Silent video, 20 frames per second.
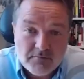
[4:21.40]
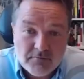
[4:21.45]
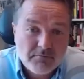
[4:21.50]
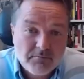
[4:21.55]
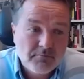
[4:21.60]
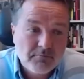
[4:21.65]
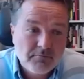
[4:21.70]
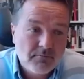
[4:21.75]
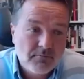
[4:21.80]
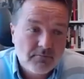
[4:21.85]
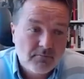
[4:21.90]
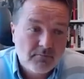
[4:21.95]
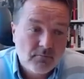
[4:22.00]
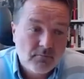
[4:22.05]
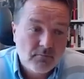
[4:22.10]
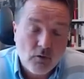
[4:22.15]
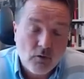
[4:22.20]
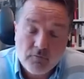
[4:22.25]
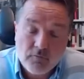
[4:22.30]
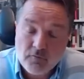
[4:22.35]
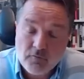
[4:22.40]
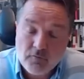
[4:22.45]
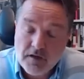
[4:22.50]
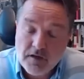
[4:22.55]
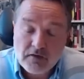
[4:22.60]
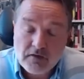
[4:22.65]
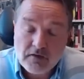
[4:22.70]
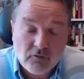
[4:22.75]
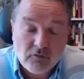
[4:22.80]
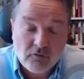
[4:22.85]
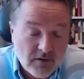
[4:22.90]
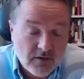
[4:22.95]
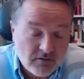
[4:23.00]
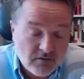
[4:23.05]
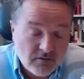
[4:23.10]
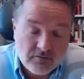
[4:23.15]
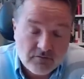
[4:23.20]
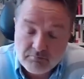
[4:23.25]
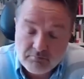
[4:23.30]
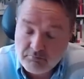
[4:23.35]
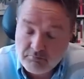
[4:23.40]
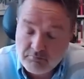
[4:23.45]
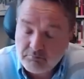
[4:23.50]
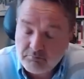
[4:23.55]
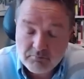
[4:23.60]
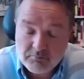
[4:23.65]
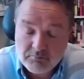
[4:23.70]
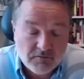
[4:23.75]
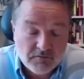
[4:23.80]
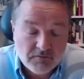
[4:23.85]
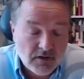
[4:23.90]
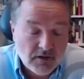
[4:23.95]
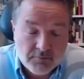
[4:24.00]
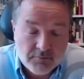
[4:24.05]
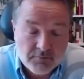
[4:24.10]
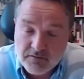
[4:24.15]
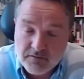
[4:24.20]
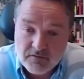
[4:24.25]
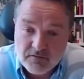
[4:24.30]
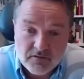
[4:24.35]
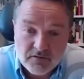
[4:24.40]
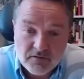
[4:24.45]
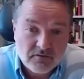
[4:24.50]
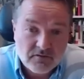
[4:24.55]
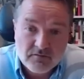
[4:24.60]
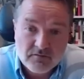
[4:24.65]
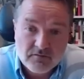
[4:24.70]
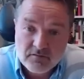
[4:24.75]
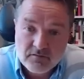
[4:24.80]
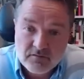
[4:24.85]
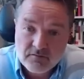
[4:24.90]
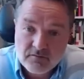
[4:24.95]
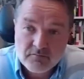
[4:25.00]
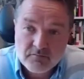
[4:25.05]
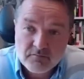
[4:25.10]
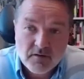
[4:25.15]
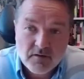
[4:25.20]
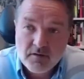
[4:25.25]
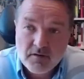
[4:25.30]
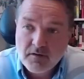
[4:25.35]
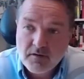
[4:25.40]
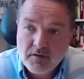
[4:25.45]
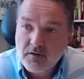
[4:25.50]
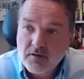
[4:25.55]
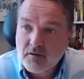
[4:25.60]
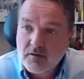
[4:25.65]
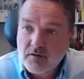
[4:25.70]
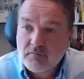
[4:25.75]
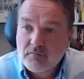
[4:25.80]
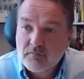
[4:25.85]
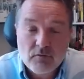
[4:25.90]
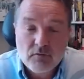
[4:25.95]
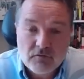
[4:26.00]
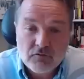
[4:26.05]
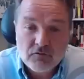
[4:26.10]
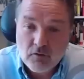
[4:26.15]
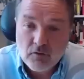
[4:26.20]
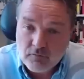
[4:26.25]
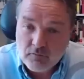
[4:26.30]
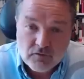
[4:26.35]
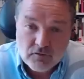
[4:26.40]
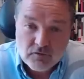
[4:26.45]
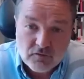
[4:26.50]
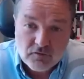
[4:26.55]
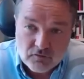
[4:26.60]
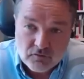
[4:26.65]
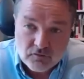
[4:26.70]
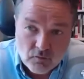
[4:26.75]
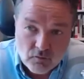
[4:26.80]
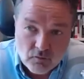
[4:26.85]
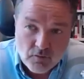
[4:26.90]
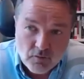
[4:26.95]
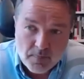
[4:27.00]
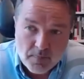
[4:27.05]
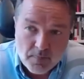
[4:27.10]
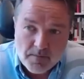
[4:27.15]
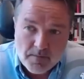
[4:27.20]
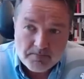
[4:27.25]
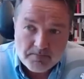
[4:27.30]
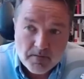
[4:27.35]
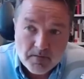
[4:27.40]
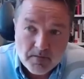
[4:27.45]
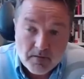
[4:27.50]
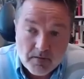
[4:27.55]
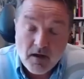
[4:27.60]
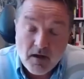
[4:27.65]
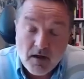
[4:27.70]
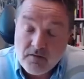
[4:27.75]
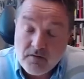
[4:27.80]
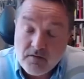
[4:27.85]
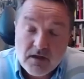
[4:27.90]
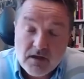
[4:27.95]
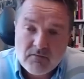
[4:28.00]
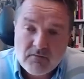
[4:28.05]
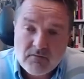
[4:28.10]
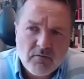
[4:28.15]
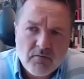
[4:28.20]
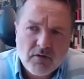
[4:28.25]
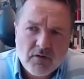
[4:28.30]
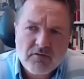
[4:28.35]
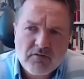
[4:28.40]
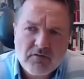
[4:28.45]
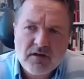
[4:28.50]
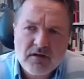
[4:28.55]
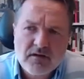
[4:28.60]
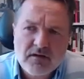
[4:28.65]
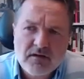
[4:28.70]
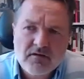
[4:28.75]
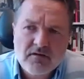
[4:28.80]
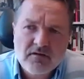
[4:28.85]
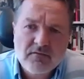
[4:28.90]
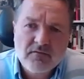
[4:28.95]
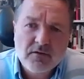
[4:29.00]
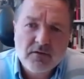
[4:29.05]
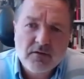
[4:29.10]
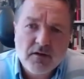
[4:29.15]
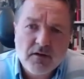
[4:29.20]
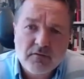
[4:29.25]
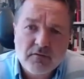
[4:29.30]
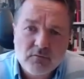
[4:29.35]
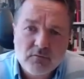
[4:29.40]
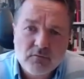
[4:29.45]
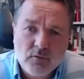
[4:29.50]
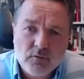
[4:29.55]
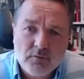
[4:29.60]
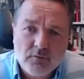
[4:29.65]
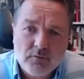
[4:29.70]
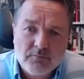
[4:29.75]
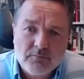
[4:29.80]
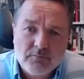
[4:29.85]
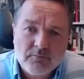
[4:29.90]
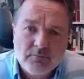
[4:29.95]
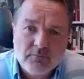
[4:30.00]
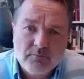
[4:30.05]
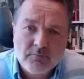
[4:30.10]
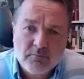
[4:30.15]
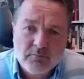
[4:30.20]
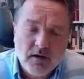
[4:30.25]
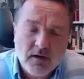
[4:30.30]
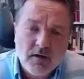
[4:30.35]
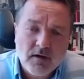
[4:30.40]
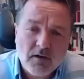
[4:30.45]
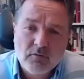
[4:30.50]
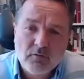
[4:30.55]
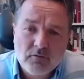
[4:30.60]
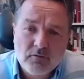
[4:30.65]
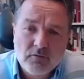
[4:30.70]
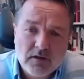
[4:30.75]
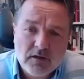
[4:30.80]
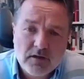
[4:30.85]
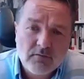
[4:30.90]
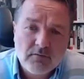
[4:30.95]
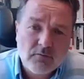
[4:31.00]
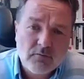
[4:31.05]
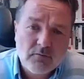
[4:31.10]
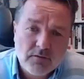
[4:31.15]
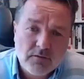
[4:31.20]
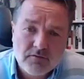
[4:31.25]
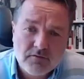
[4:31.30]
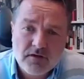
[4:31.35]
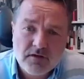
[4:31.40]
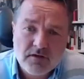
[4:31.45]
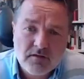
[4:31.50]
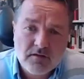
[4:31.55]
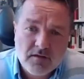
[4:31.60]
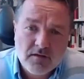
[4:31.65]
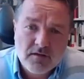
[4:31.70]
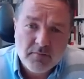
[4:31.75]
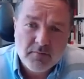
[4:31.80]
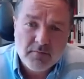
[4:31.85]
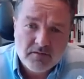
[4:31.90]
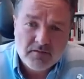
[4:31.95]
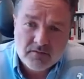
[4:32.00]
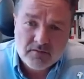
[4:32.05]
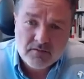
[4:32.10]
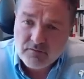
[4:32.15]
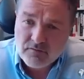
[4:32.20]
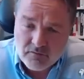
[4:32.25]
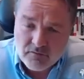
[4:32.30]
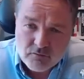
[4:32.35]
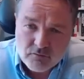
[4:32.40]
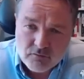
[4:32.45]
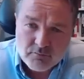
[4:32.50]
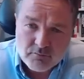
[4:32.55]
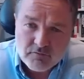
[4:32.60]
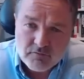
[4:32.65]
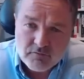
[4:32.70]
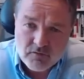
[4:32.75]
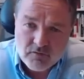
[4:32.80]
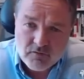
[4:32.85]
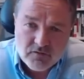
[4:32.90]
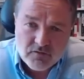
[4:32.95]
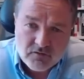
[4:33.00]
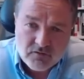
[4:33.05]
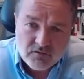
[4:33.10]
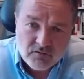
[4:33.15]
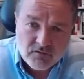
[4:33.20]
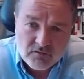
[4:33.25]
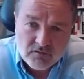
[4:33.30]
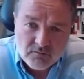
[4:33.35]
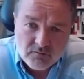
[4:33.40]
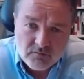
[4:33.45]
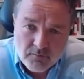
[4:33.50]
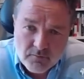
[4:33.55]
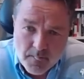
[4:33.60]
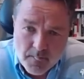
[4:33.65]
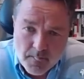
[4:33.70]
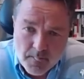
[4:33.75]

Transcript: them, offering increased development assistance, full services and so on, I think we would have seen a different kind of war. I don't think we would have seen the massive recruitment, for instance.